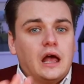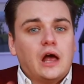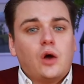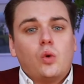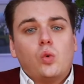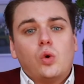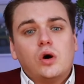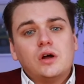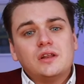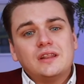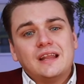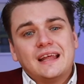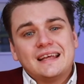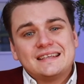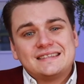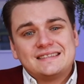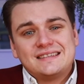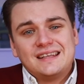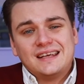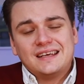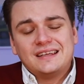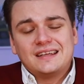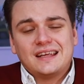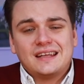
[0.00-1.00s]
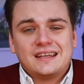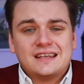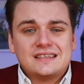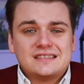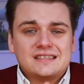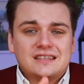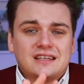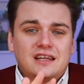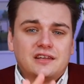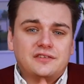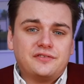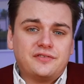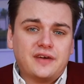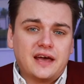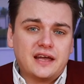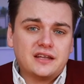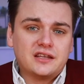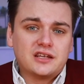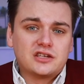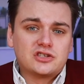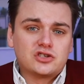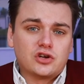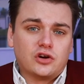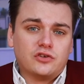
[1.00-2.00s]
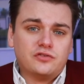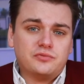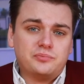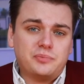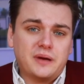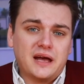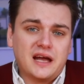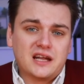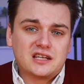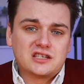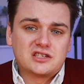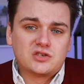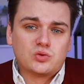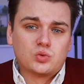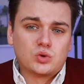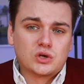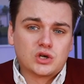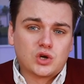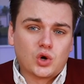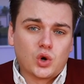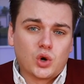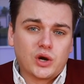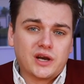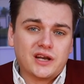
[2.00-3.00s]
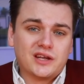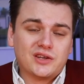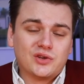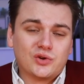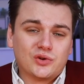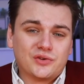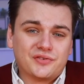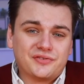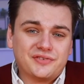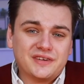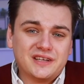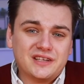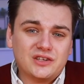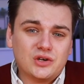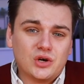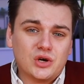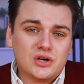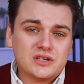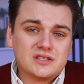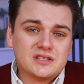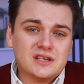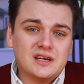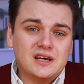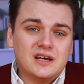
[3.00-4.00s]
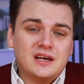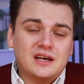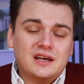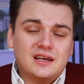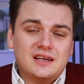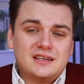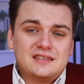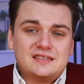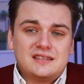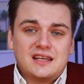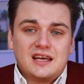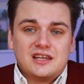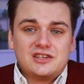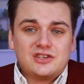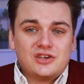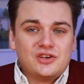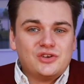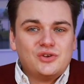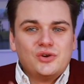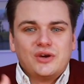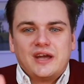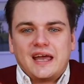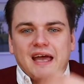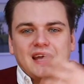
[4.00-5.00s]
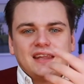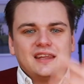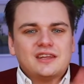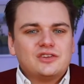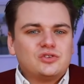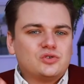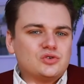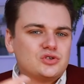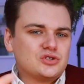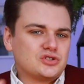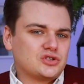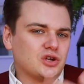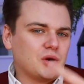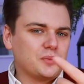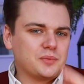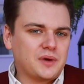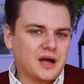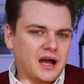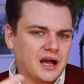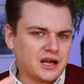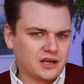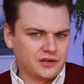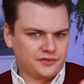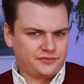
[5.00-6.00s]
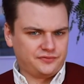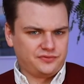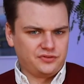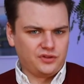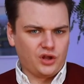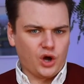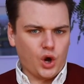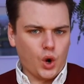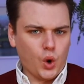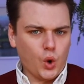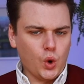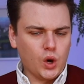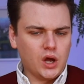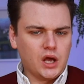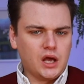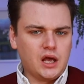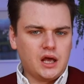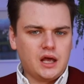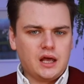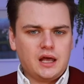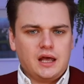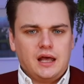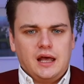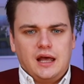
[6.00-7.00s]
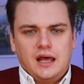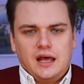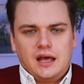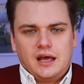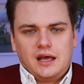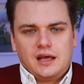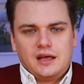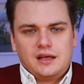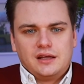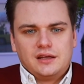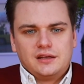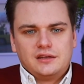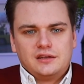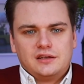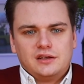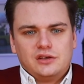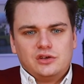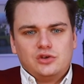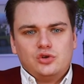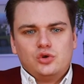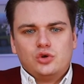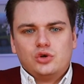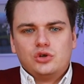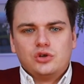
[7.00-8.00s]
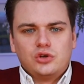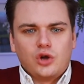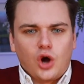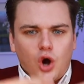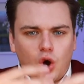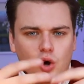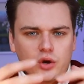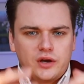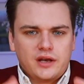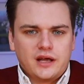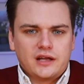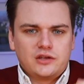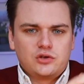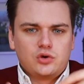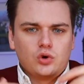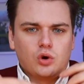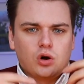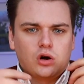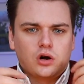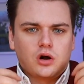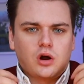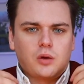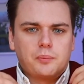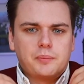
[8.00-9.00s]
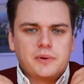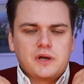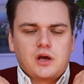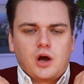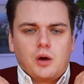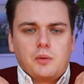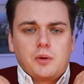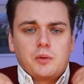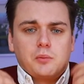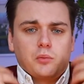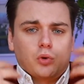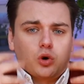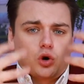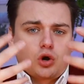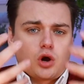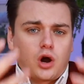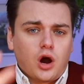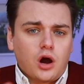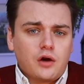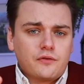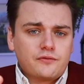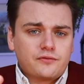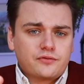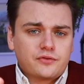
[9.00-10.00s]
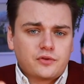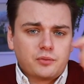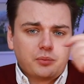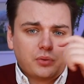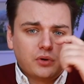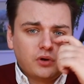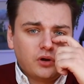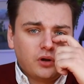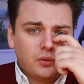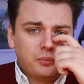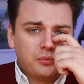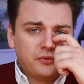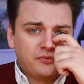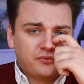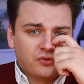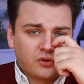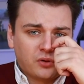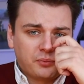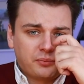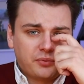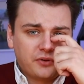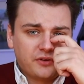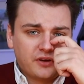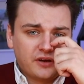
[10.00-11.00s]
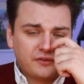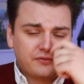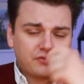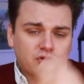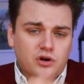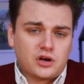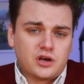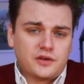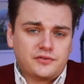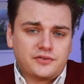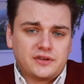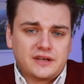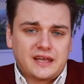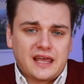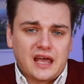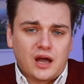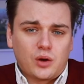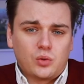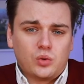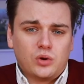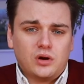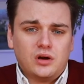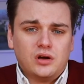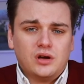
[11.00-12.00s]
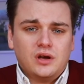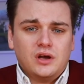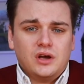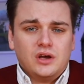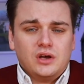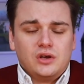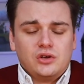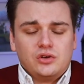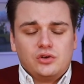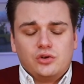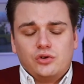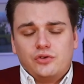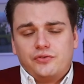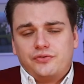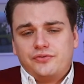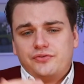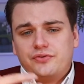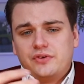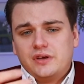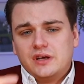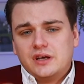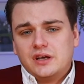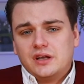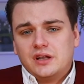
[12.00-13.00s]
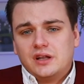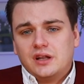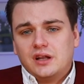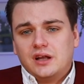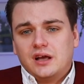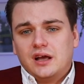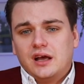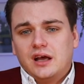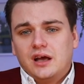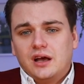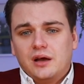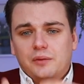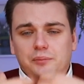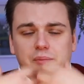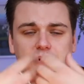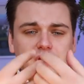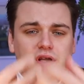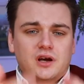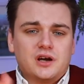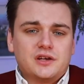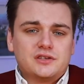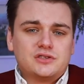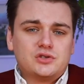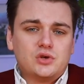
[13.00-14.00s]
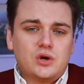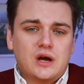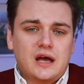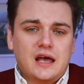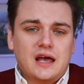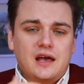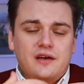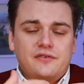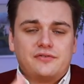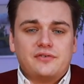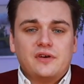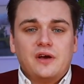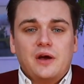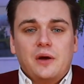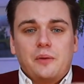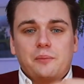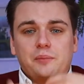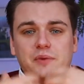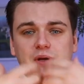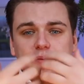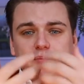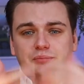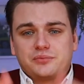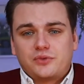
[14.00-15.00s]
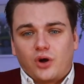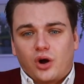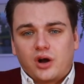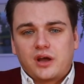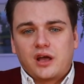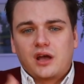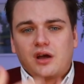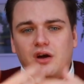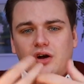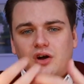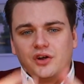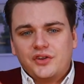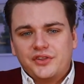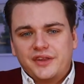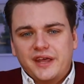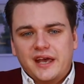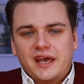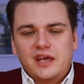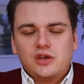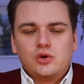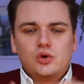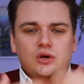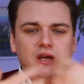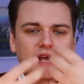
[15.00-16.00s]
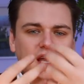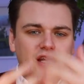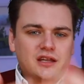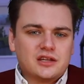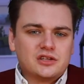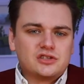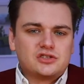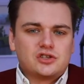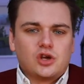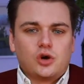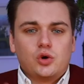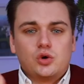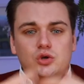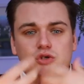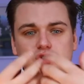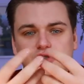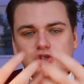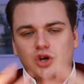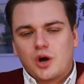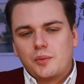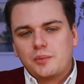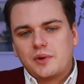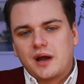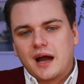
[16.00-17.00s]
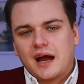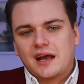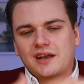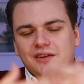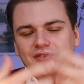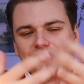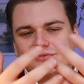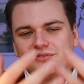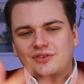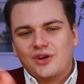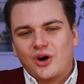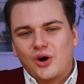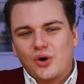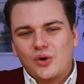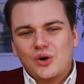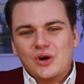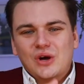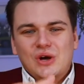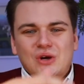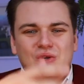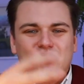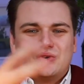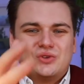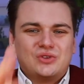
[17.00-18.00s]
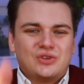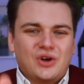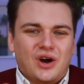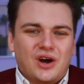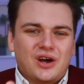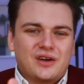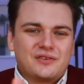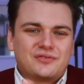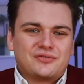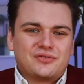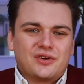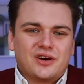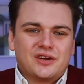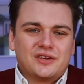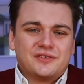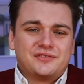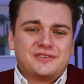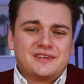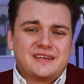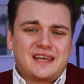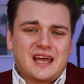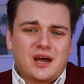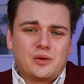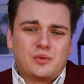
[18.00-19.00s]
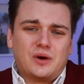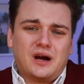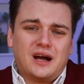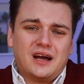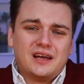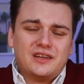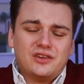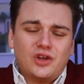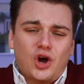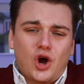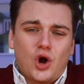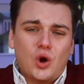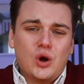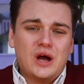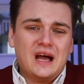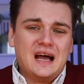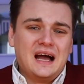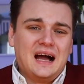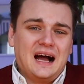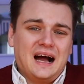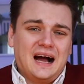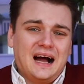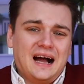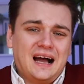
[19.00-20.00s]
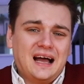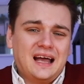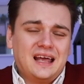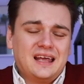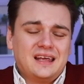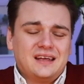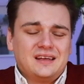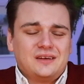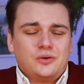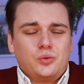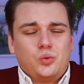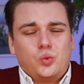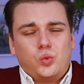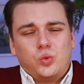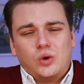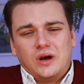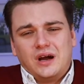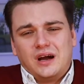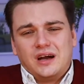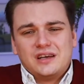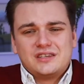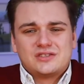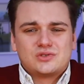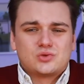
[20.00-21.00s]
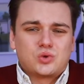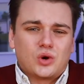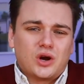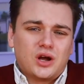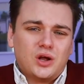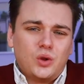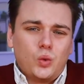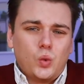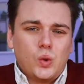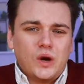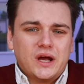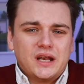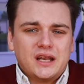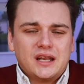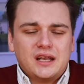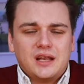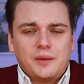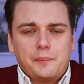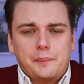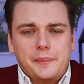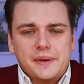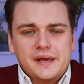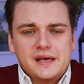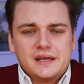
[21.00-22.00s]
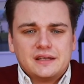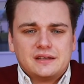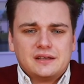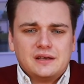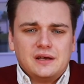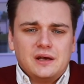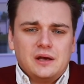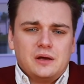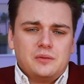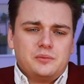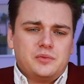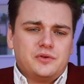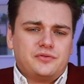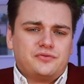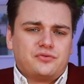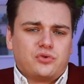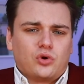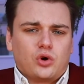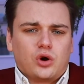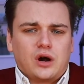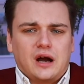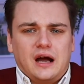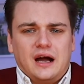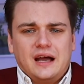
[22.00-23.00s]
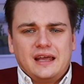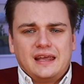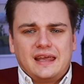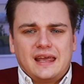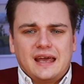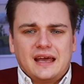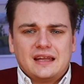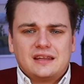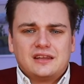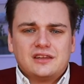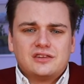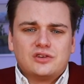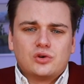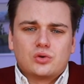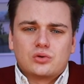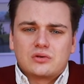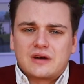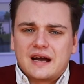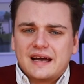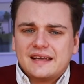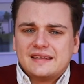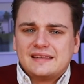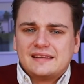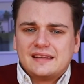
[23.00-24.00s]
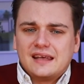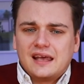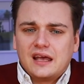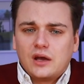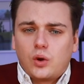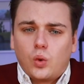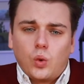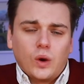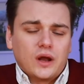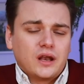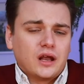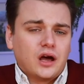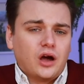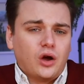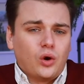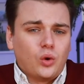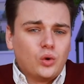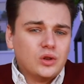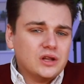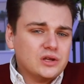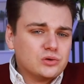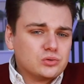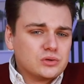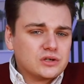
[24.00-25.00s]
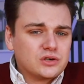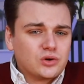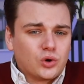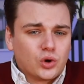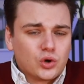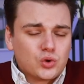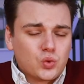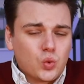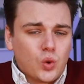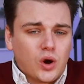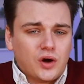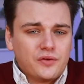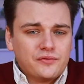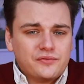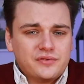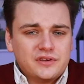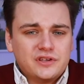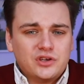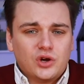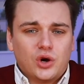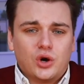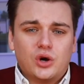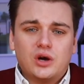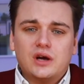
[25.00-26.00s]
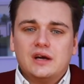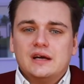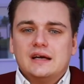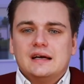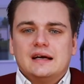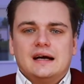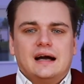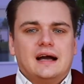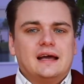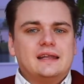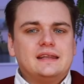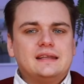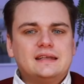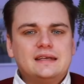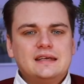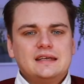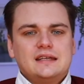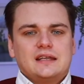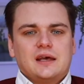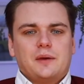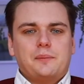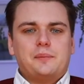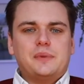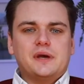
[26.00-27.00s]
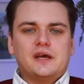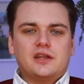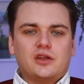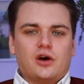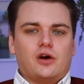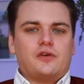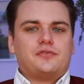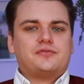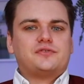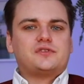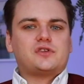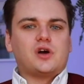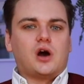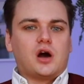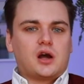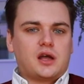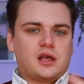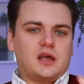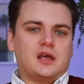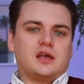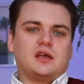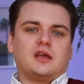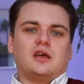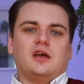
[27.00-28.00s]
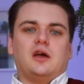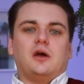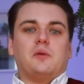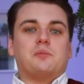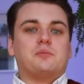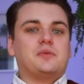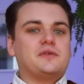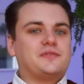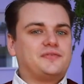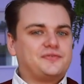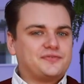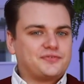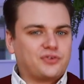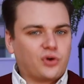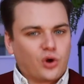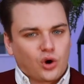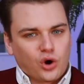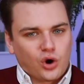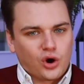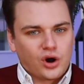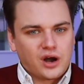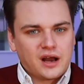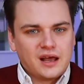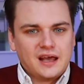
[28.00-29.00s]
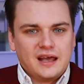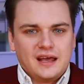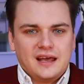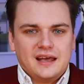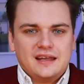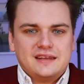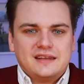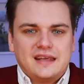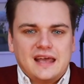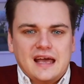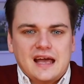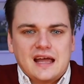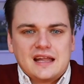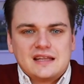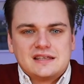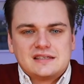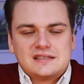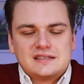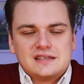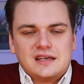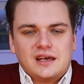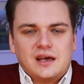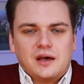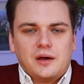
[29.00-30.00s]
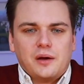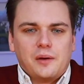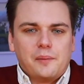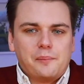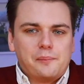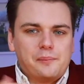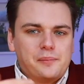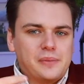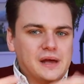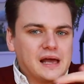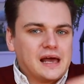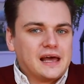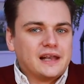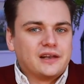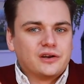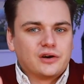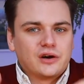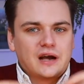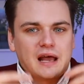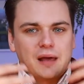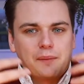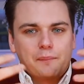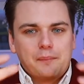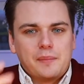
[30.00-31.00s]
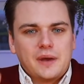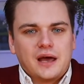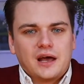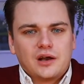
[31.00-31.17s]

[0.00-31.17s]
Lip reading: And one last thing that is an advantage of batch recording your videos is that you get into some kind of flow, and you know that you are becoming more comfortable before in front of the camera. You feel, because you have been talking all day, you get into some kind of flow to talk in front of the camera. I know I struggle with it a bit before I get the right take. When I only record one video, I need a bit of talking before it gets better and